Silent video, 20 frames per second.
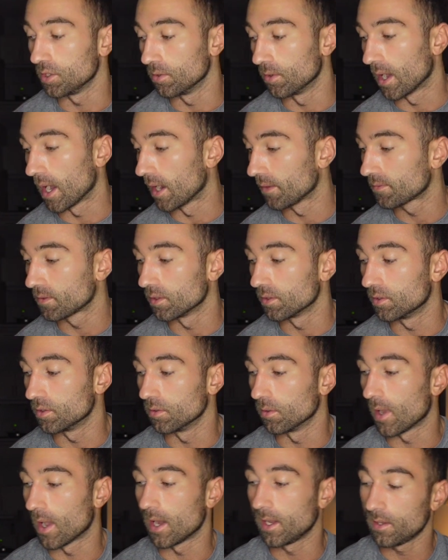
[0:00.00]
you have to
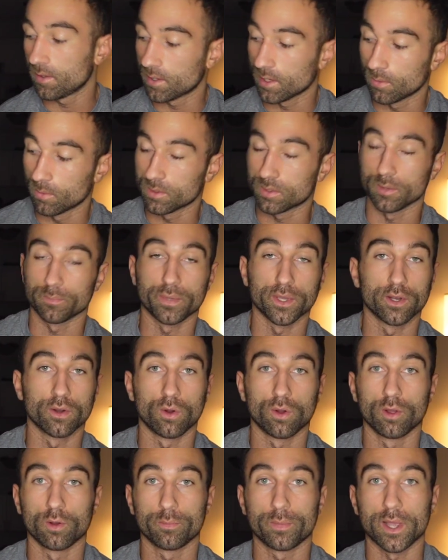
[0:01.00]
do anything with the pit
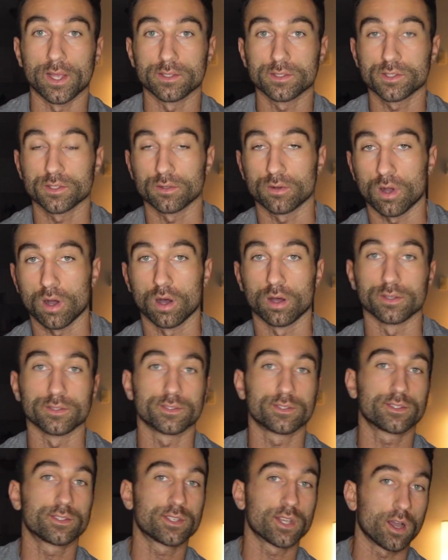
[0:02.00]
oil pencil on
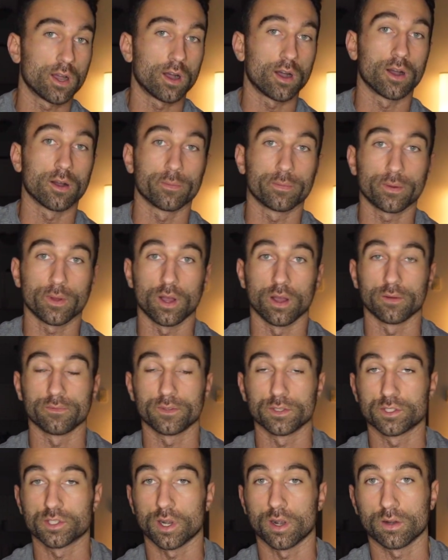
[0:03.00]
top of
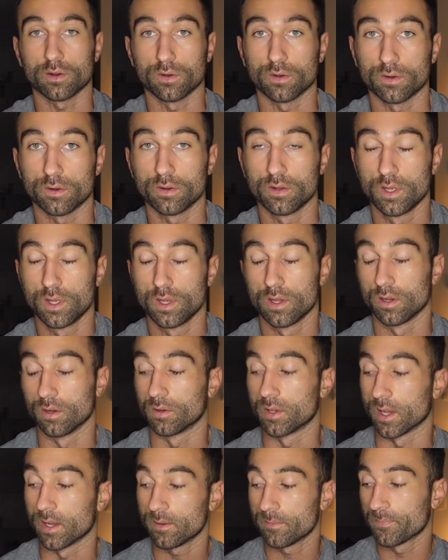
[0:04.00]
the charcoal.
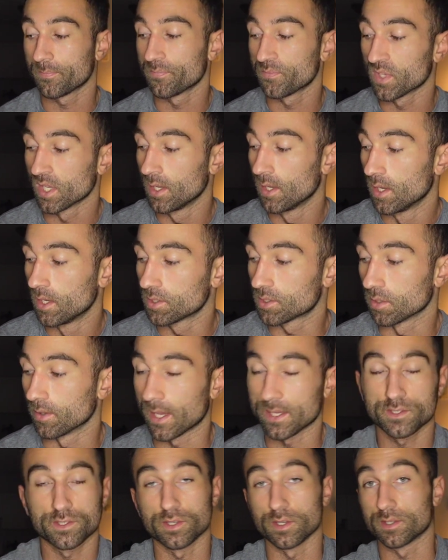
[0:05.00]
Okay, so
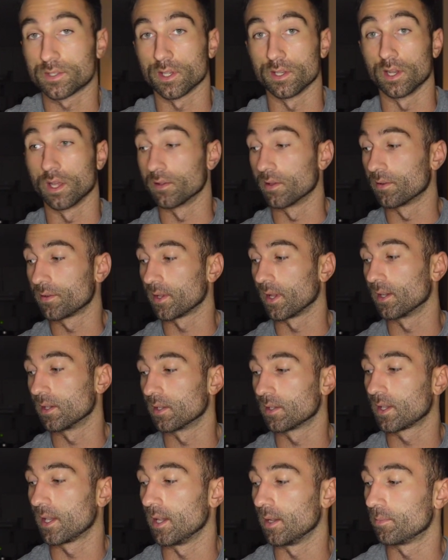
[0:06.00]
that's just another thing to
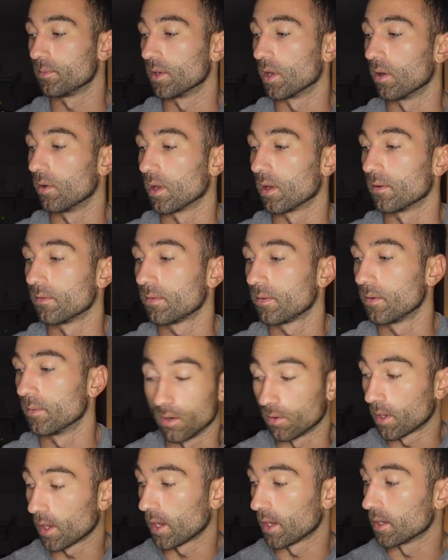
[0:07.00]
keep note of.
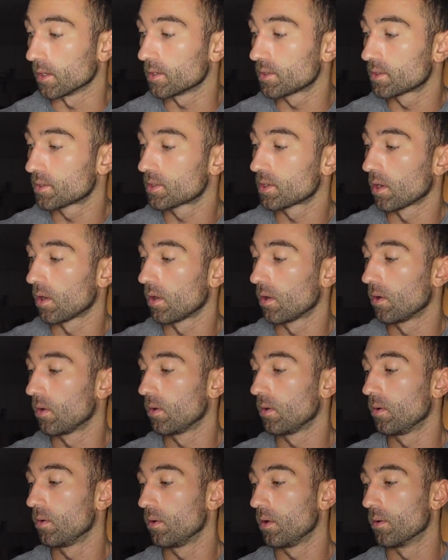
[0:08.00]
Okay,
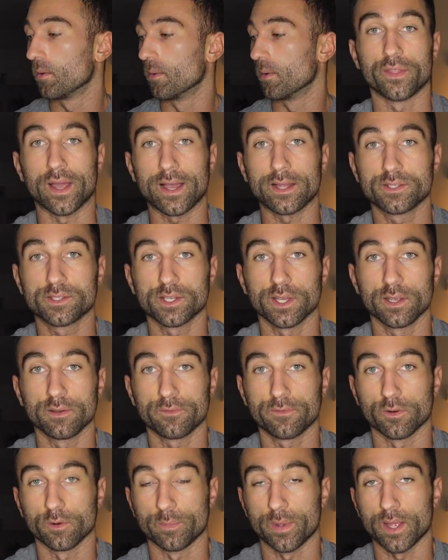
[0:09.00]
so that's it
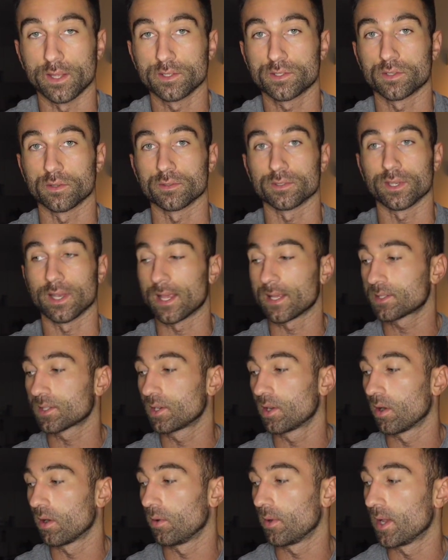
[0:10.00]
for pencils. Let's
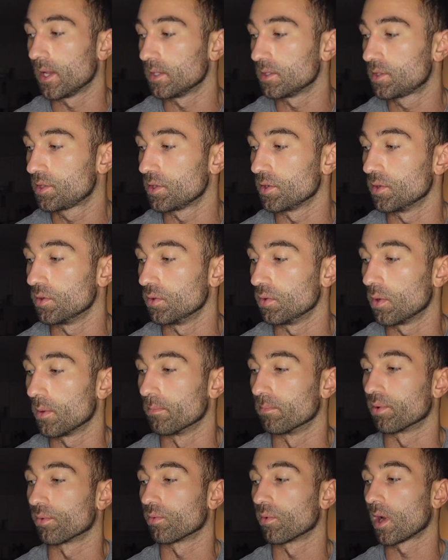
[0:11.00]
go into
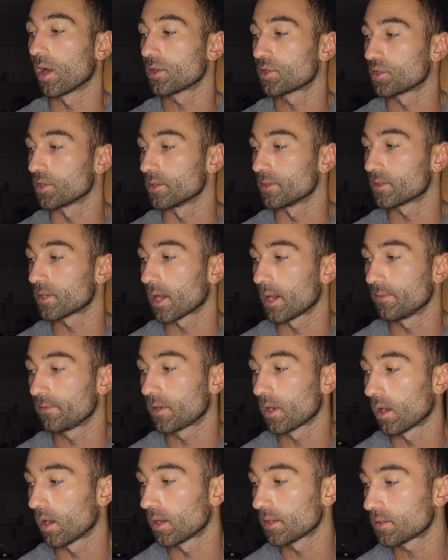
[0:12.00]
brushes. I've
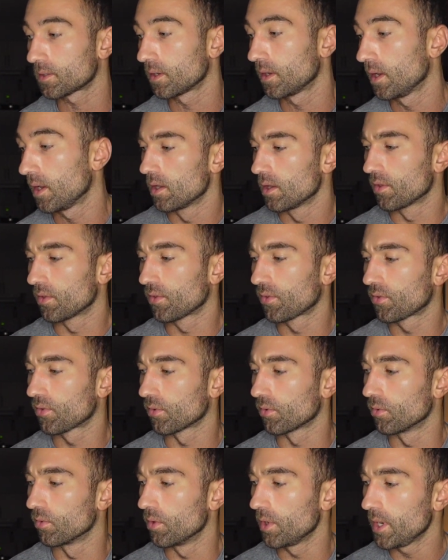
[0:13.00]
got
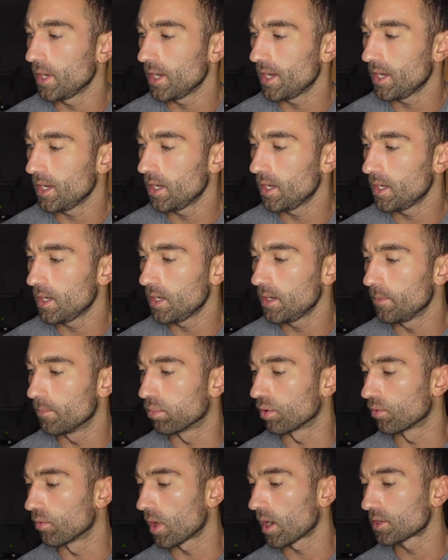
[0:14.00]
3
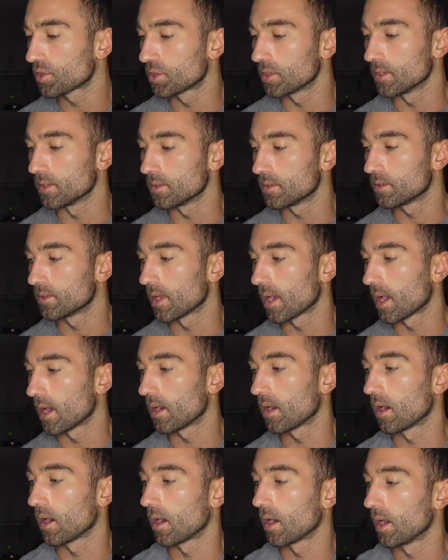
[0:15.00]
brushes
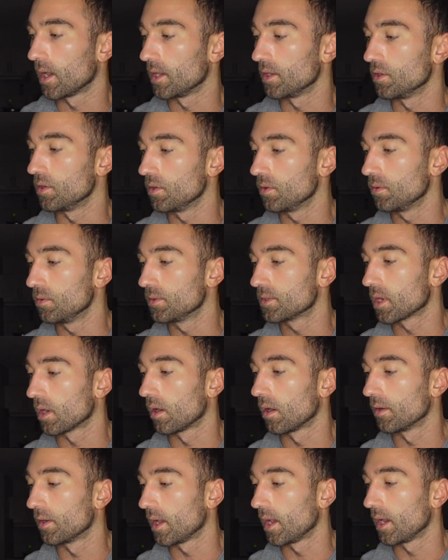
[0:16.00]
that I use
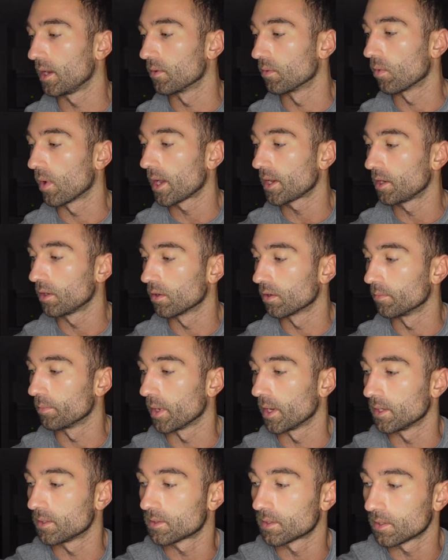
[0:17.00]
on a regular
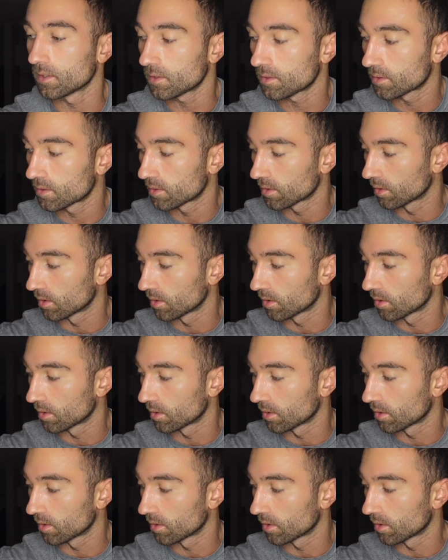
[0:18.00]
basis.